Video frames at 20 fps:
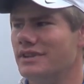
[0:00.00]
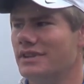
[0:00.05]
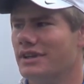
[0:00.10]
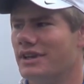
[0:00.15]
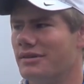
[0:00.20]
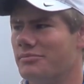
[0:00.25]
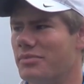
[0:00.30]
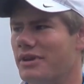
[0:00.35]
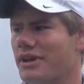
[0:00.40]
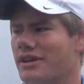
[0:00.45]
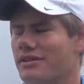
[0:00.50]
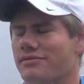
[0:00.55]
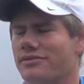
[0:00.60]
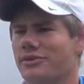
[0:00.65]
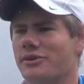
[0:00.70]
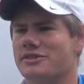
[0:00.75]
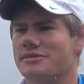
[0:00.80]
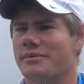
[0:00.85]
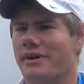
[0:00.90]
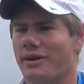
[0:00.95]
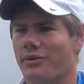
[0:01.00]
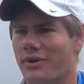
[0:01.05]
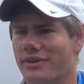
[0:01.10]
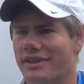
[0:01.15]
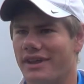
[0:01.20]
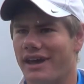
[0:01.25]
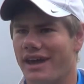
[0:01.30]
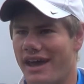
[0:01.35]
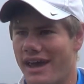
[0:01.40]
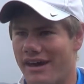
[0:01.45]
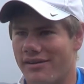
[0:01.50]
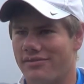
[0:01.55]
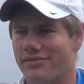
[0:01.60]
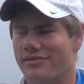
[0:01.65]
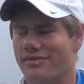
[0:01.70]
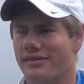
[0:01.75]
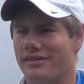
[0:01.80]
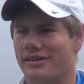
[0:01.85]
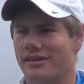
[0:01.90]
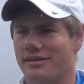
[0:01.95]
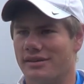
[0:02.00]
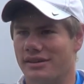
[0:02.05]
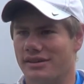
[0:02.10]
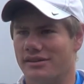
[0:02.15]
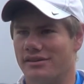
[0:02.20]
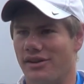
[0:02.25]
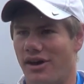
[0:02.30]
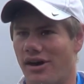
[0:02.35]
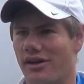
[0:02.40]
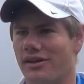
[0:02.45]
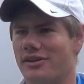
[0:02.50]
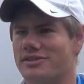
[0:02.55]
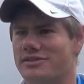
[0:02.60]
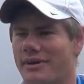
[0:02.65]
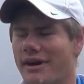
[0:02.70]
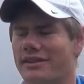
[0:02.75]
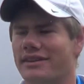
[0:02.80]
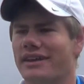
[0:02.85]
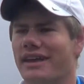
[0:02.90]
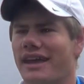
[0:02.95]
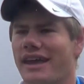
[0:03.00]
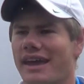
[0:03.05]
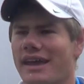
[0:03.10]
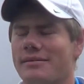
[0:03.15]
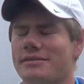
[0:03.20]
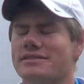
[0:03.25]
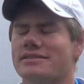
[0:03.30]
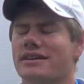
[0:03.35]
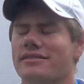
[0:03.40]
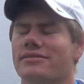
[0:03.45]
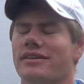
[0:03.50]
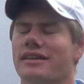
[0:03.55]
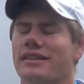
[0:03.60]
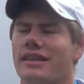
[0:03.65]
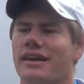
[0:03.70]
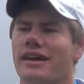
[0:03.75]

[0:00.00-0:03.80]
can be influenced by what they have knowledge about the game and stuff like